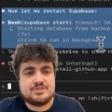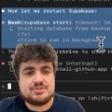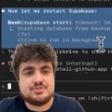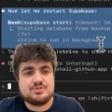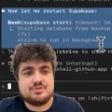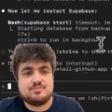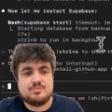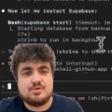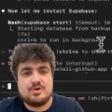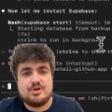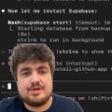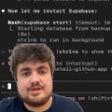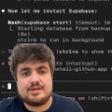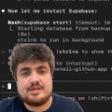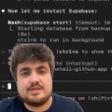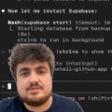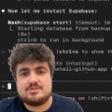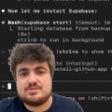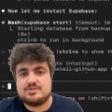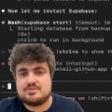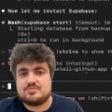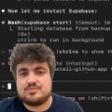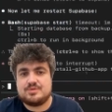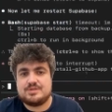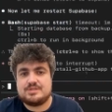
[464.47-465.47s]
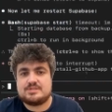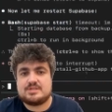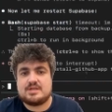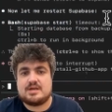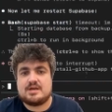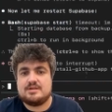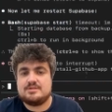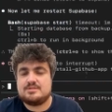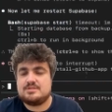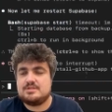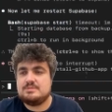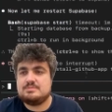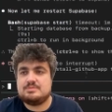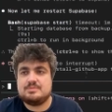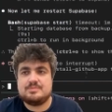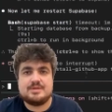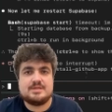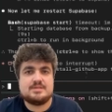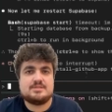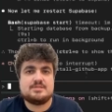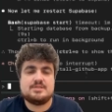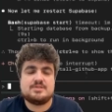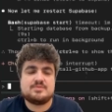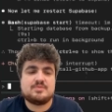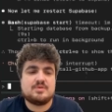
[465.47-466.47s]
This should work. It just restarted
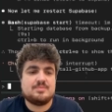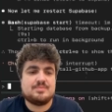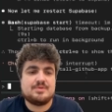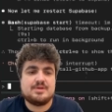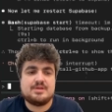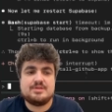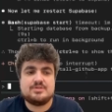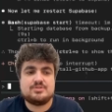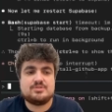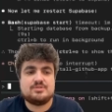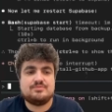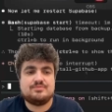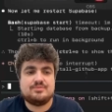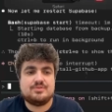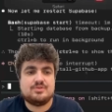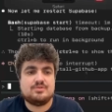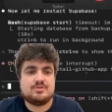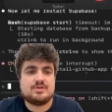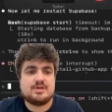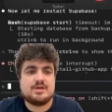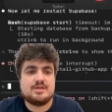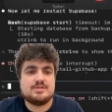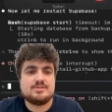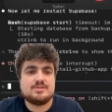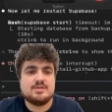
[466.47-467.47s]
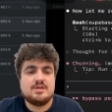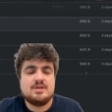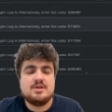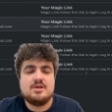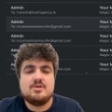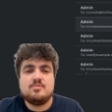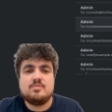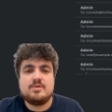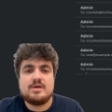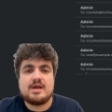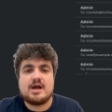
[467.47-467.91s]
Supabase. This won't be an issue for you guys.